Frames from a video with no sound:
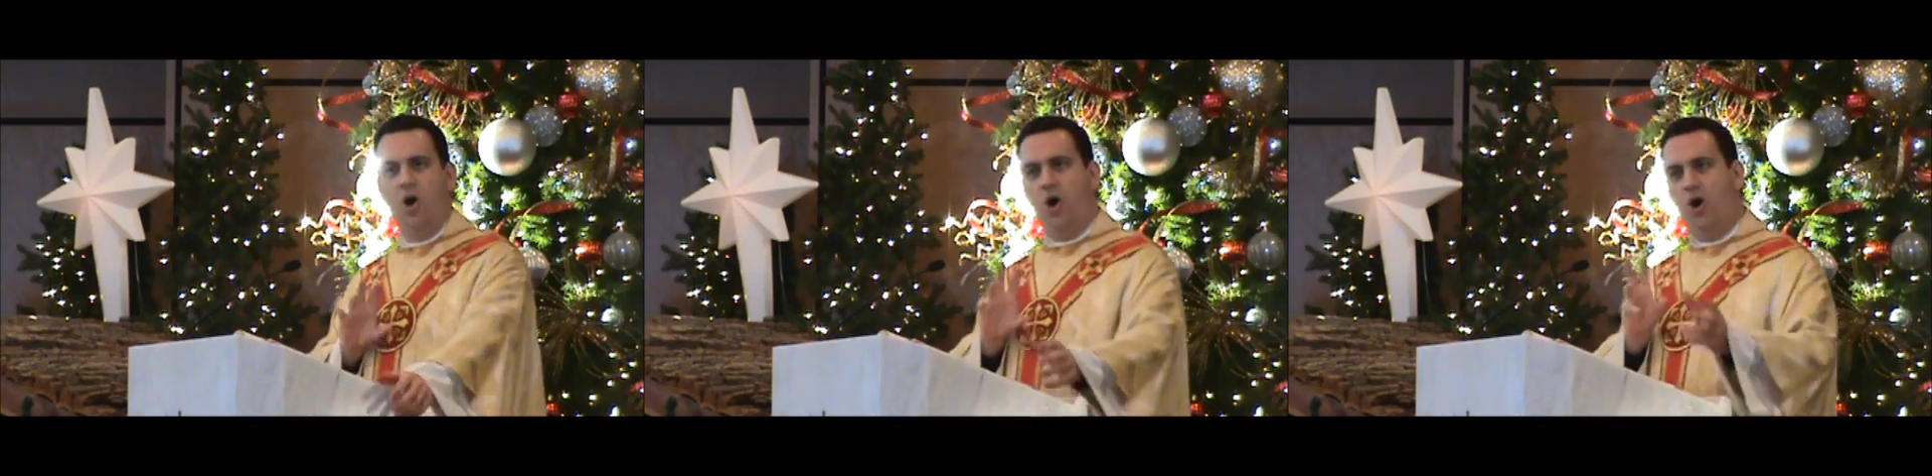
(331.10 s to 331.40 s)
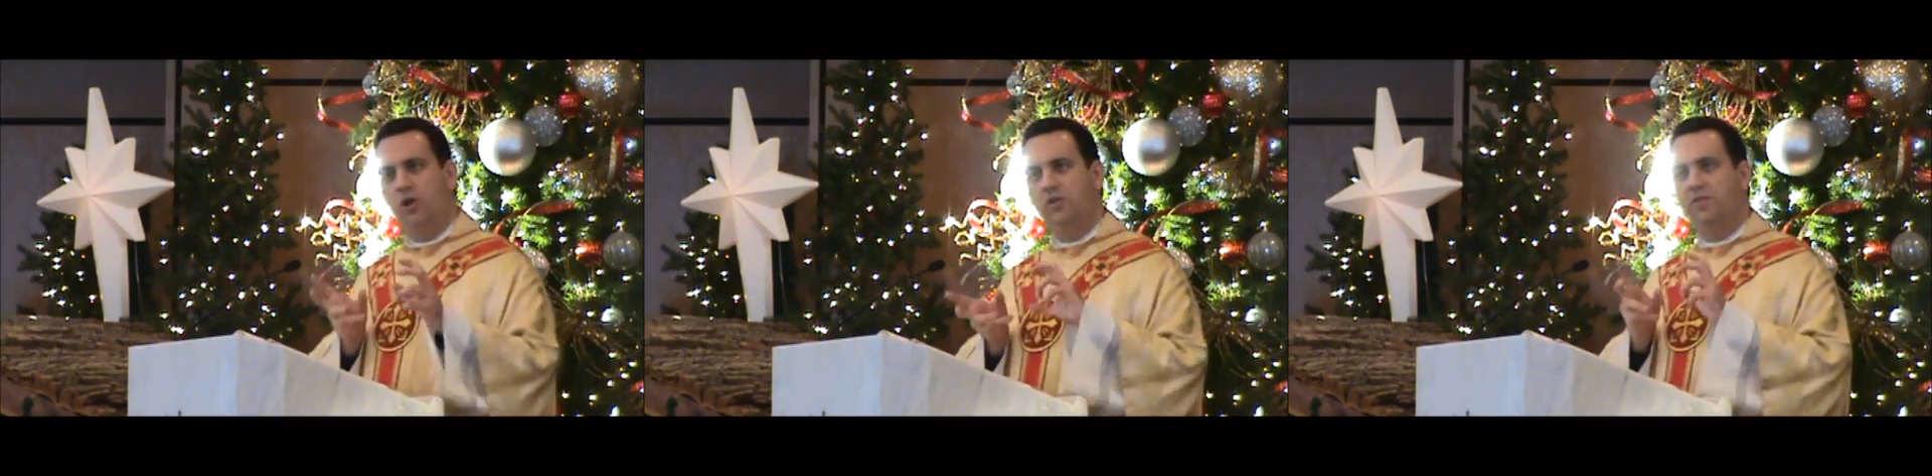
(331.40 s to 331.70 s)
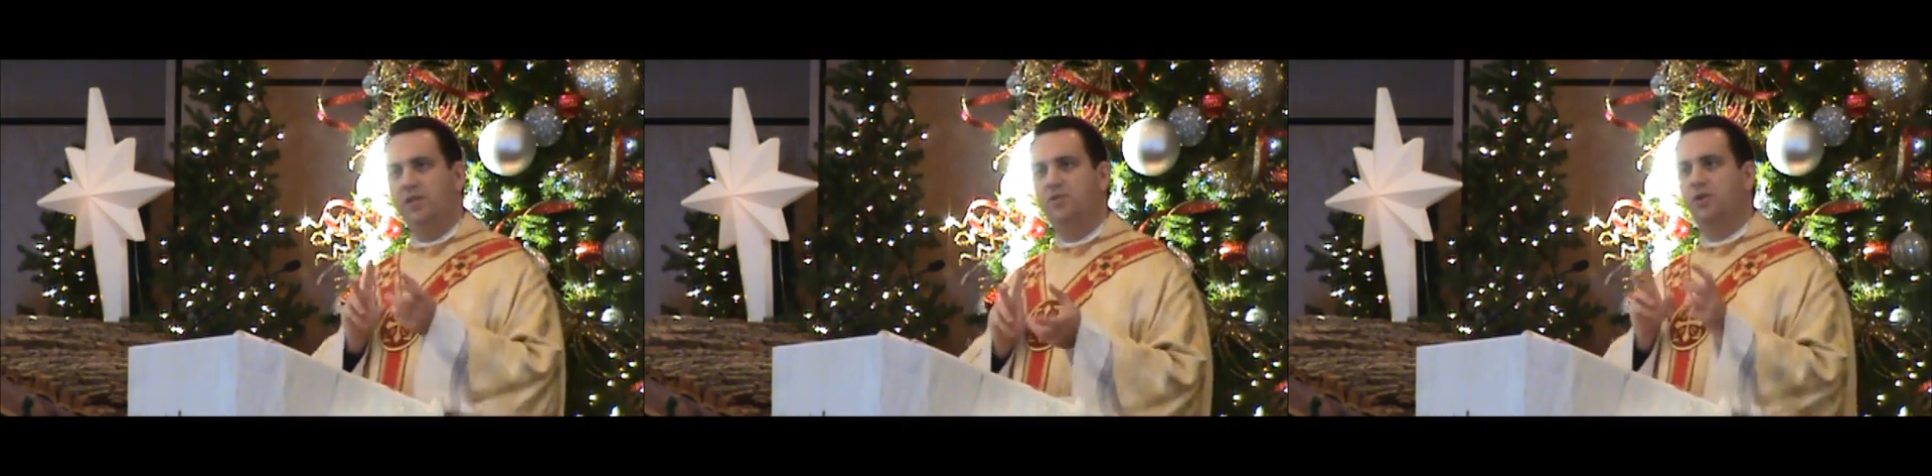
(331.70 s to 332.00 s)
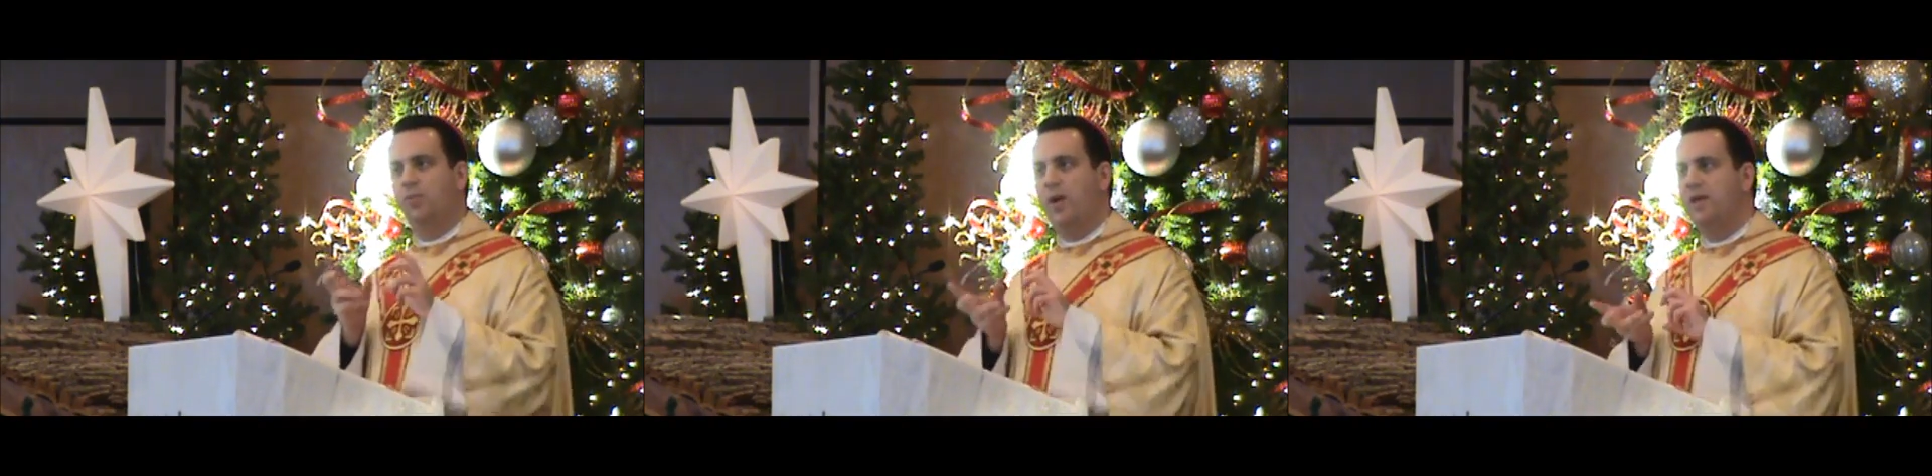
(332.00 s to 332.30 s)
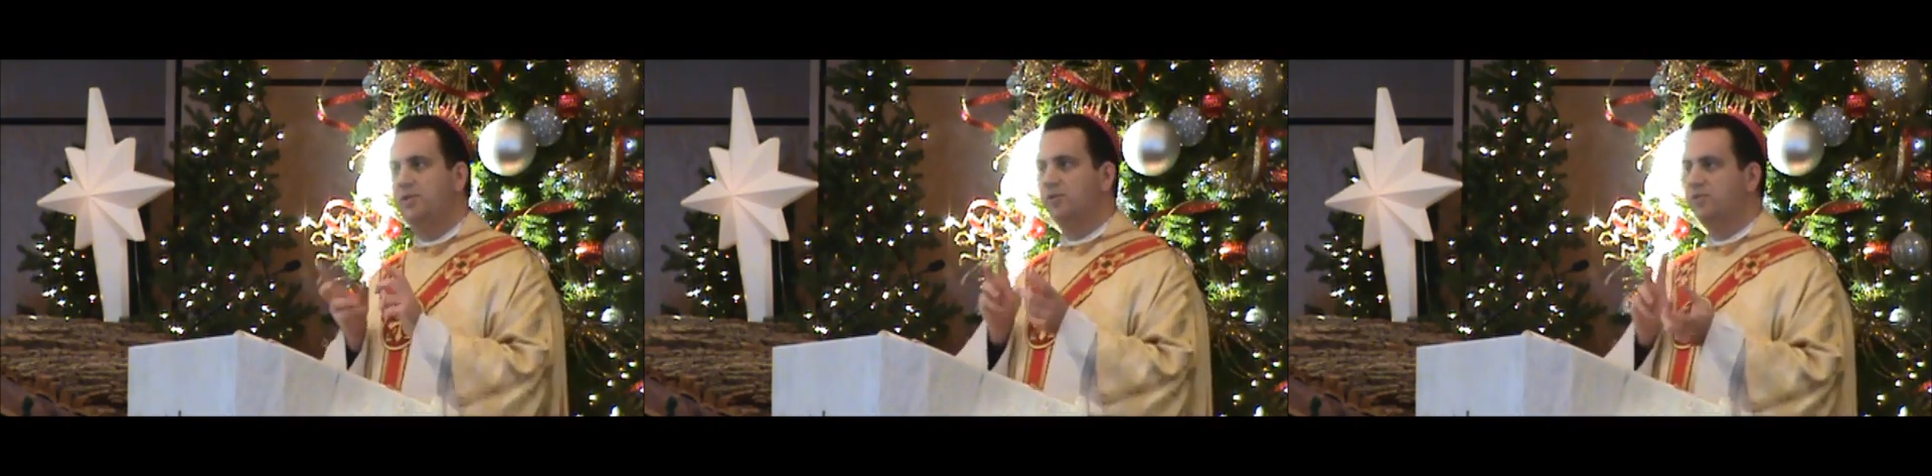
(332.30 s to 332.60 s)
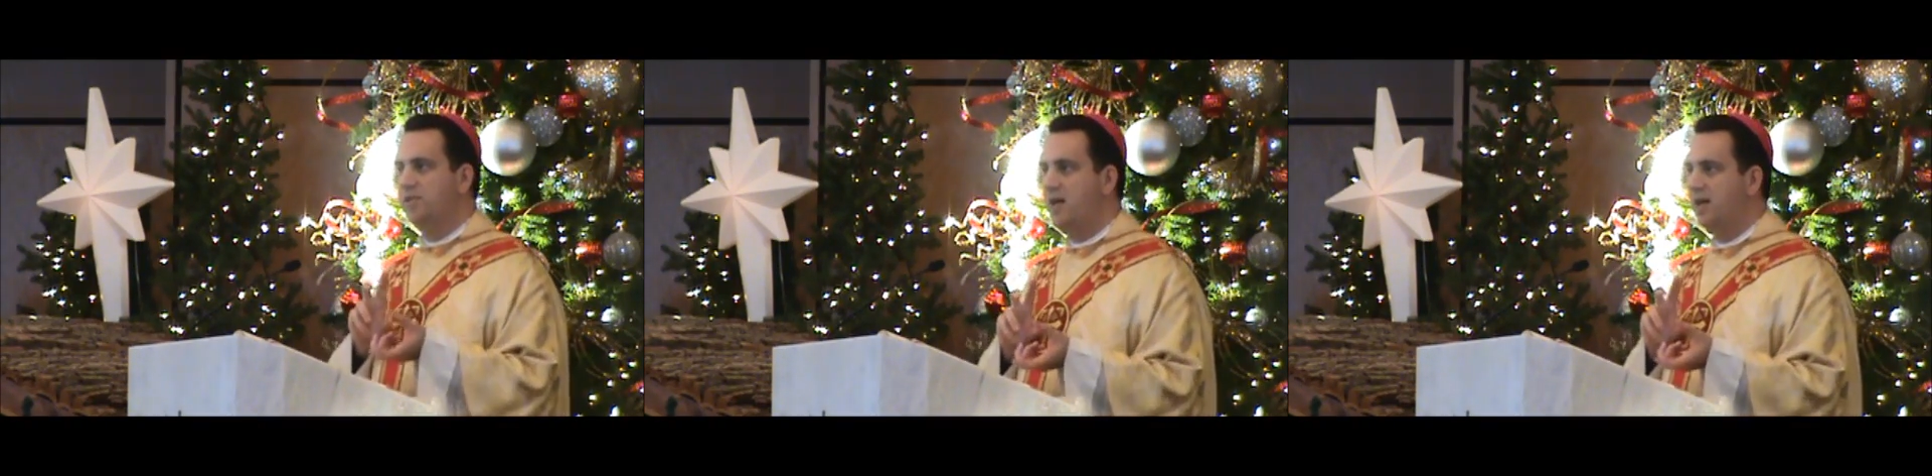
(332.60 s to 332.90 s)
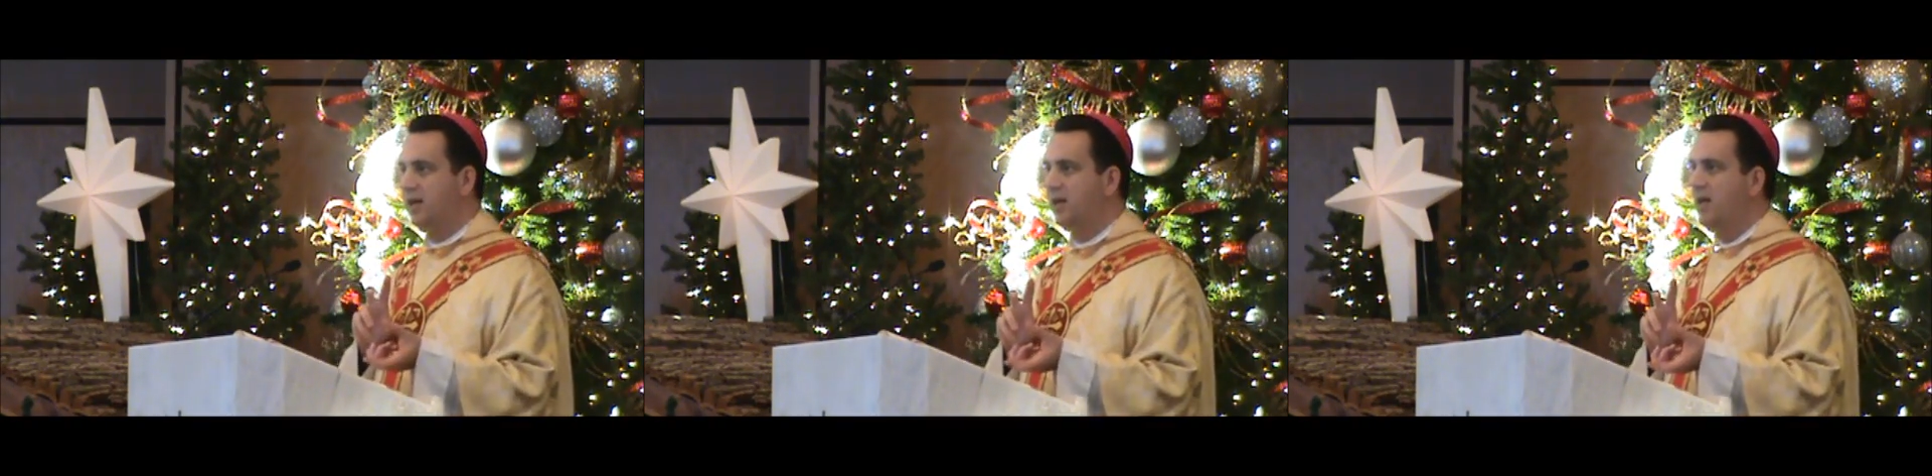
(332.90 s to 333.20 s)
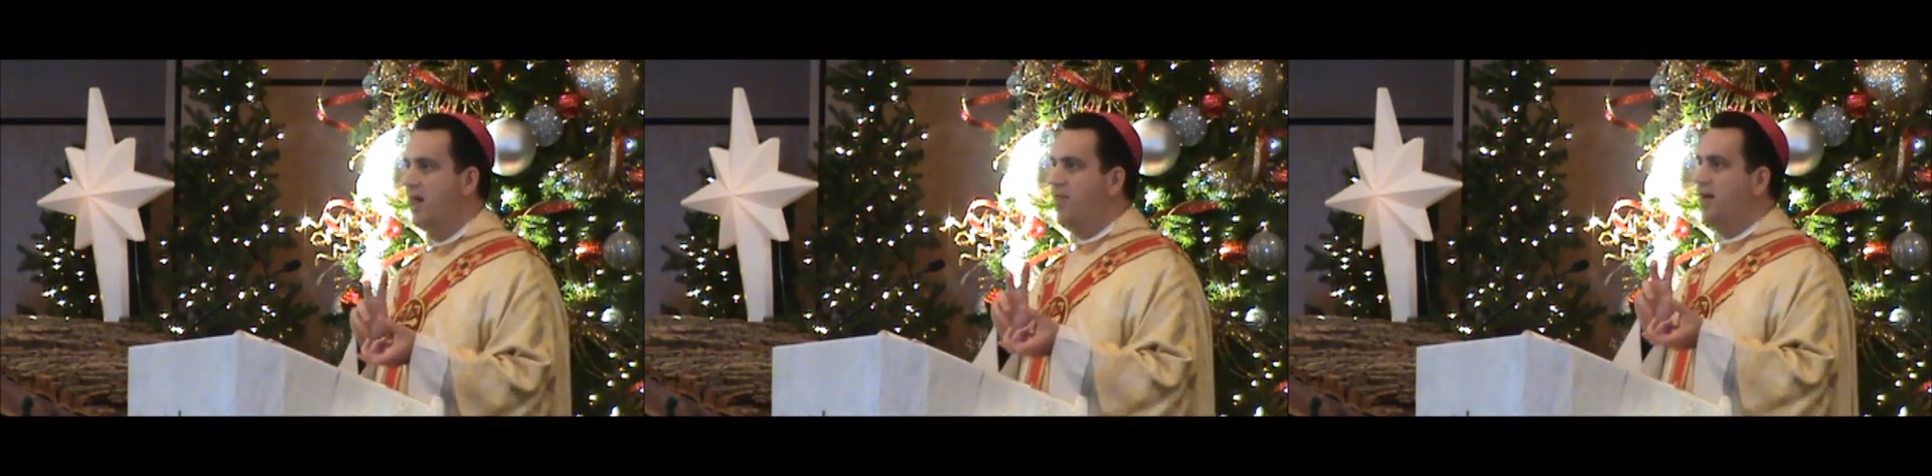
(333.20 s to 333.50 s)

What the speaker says: All of these are ways of saying